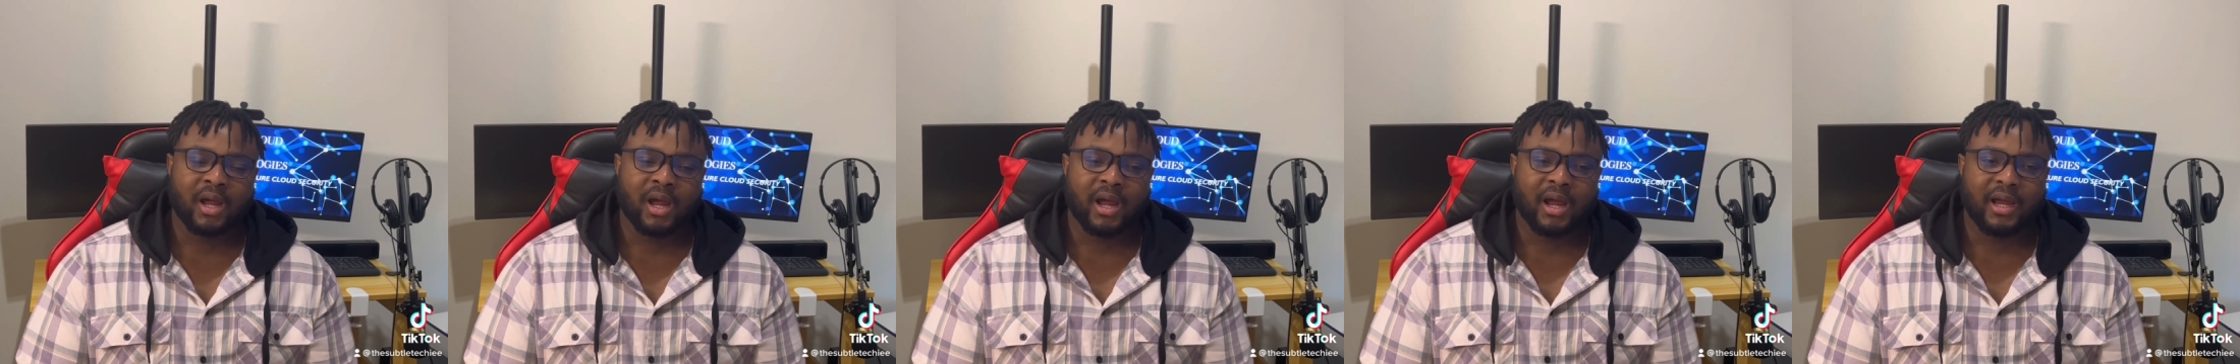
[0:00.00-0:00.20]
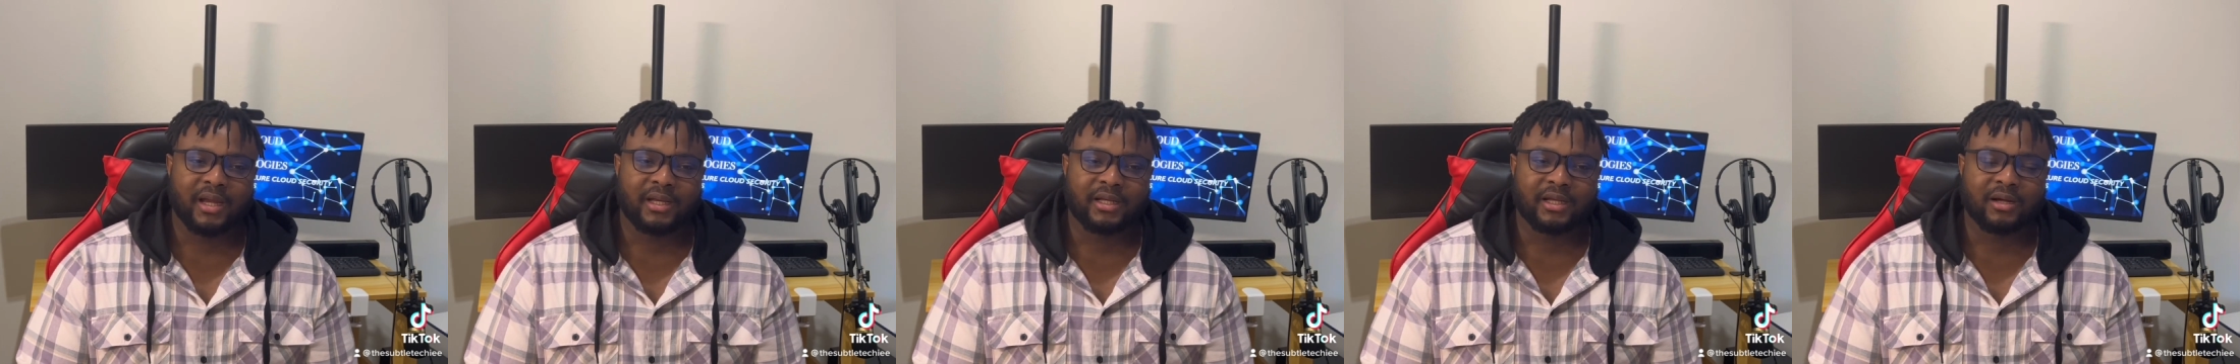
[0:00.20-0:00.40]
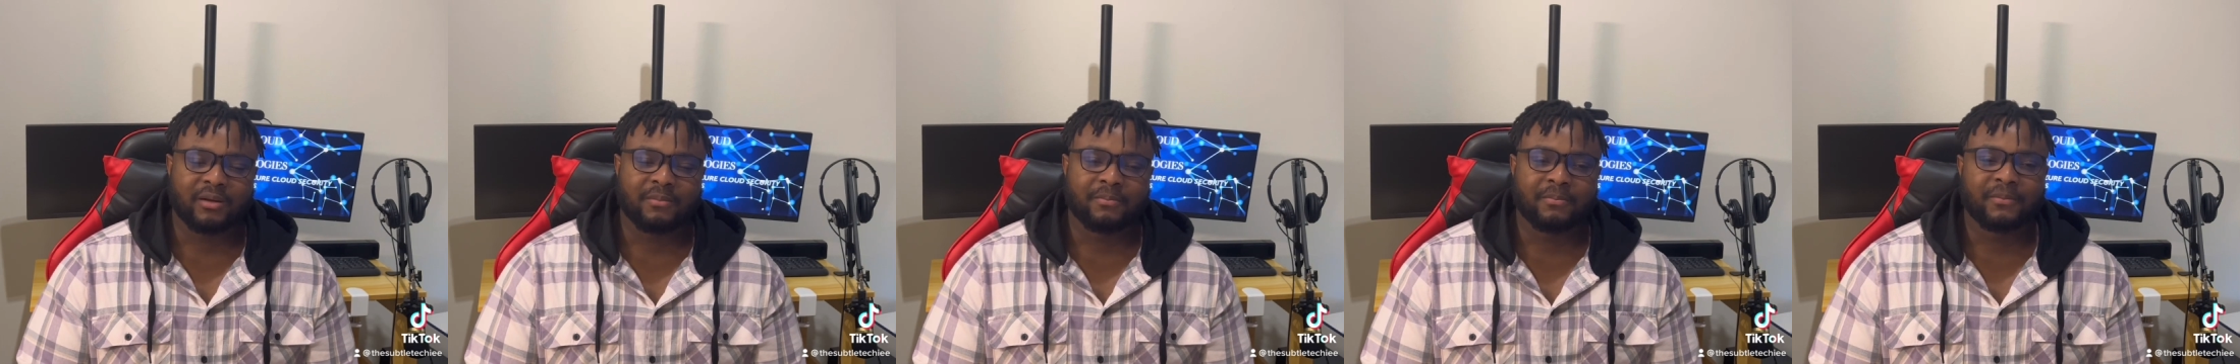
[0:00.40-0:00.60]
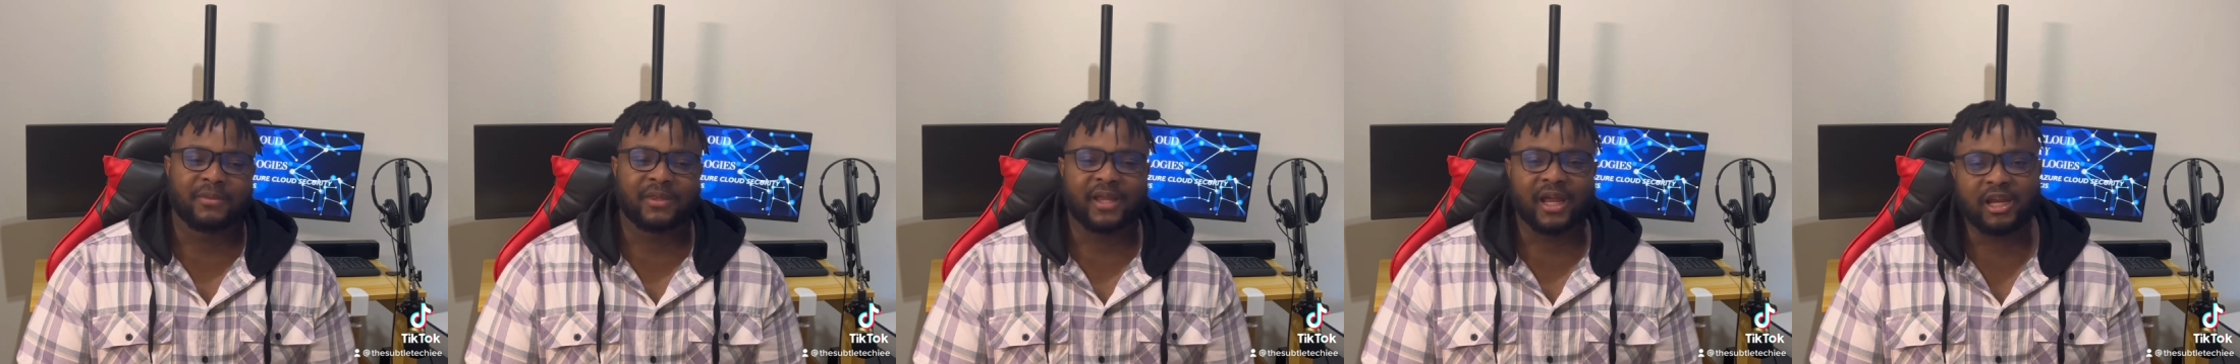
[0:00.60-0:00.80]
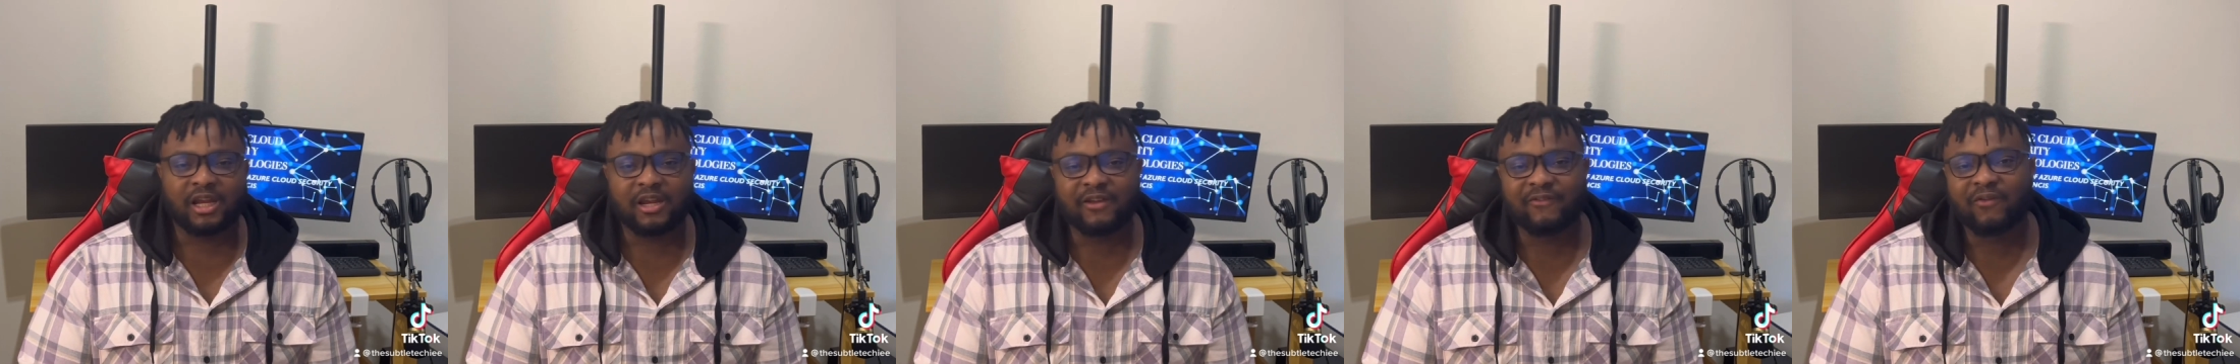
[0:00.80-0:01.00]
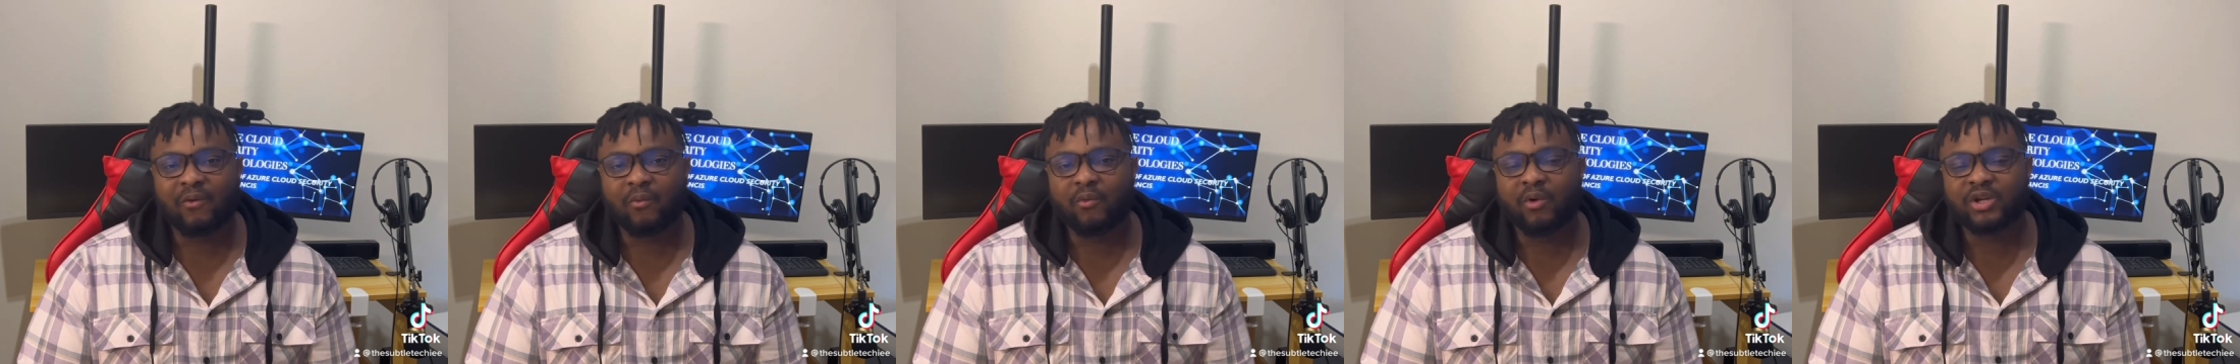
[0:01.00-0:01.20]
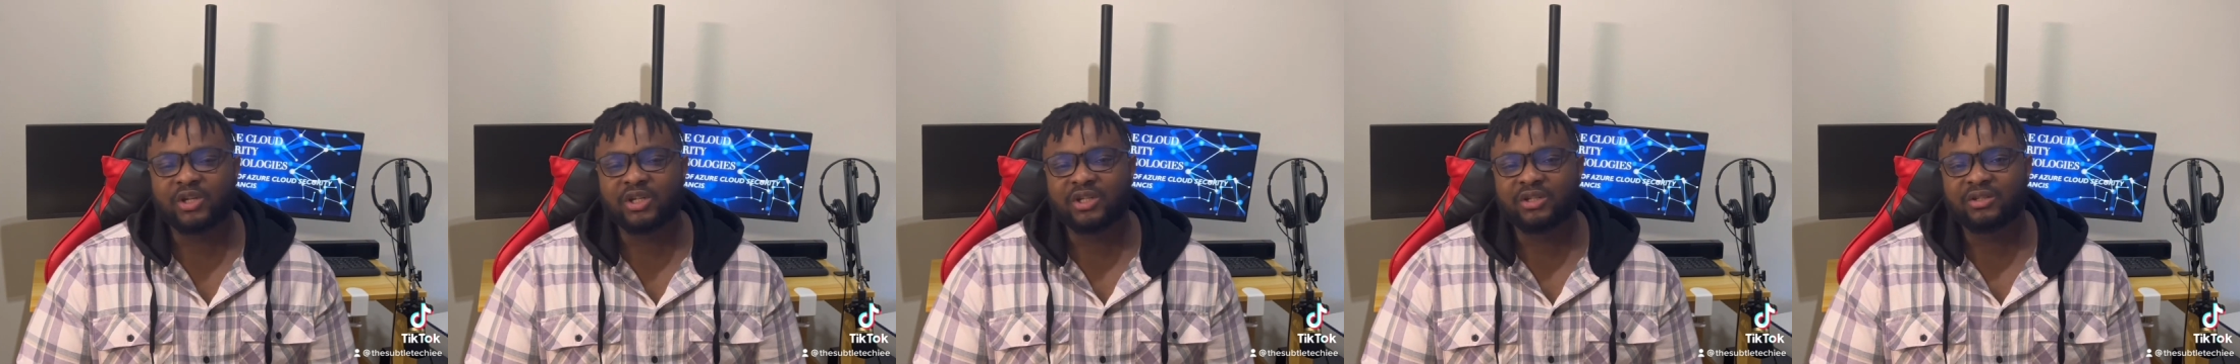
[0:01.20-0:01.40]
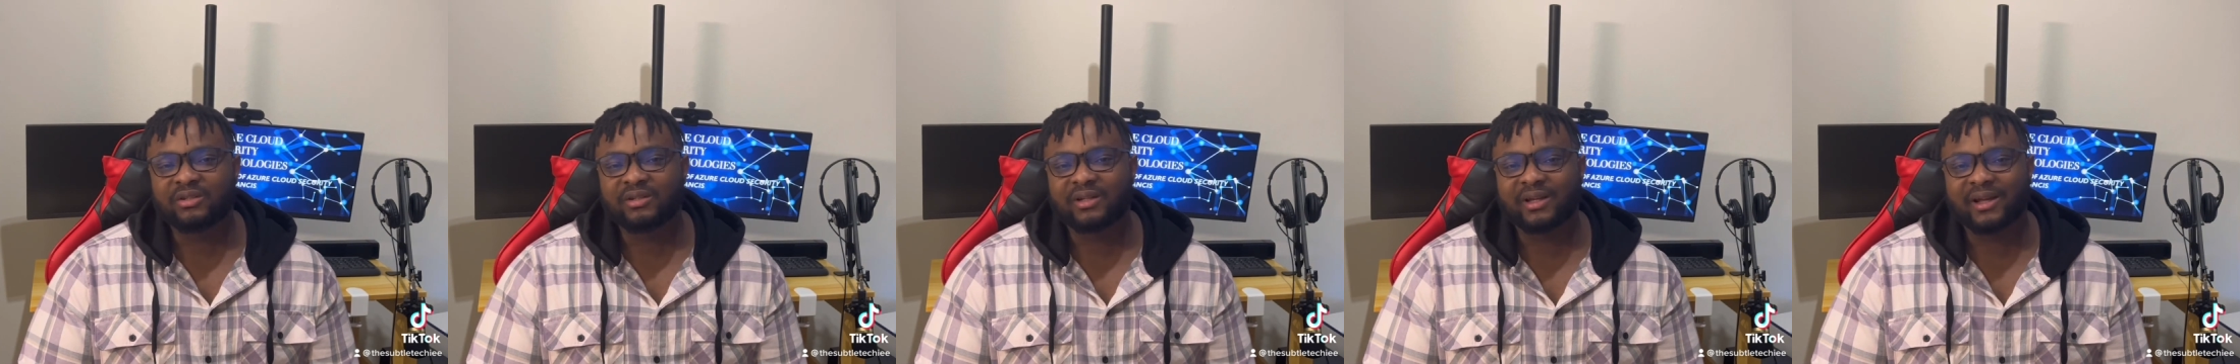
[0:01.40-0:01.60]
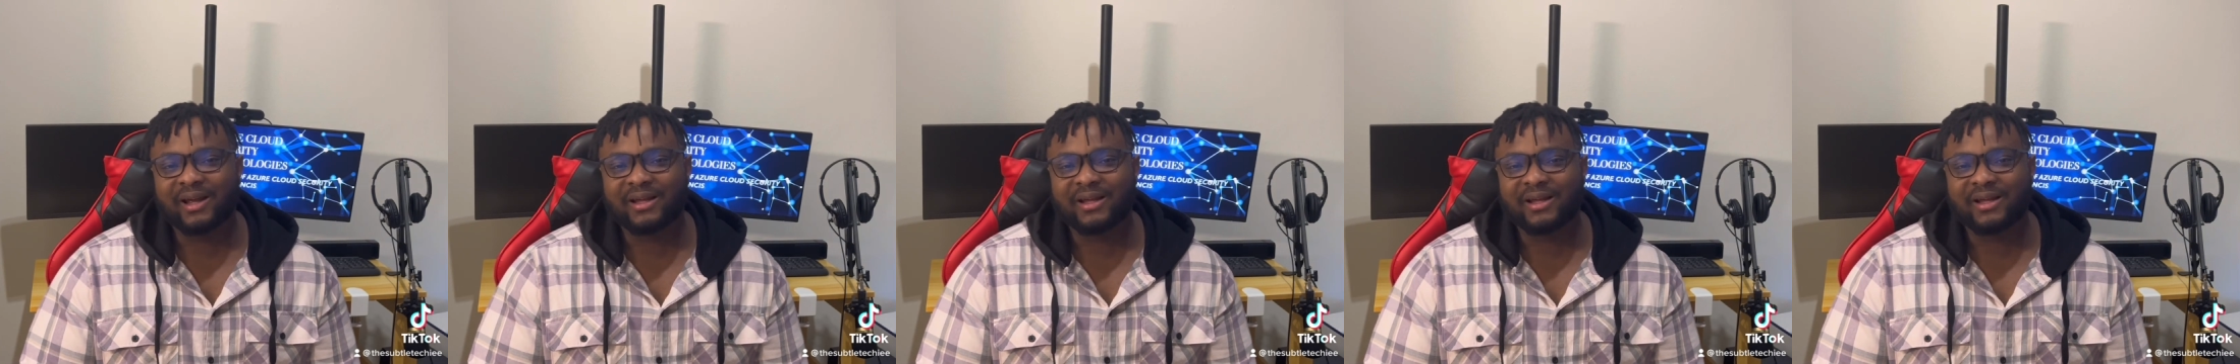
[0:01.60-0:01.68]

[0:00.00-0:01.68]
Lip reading: And thank you for watching today,